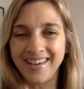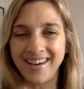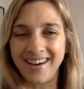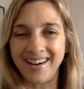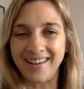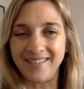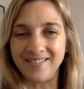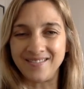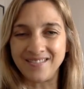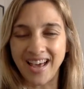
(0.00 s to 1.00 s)

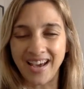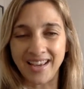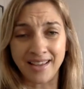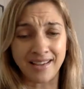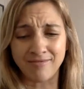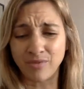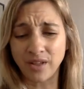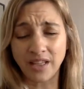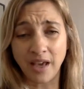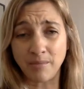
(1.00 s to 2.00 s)
I
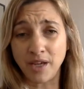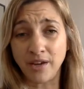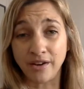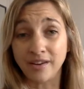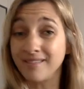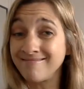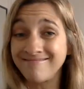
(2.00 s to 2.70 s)
really am here,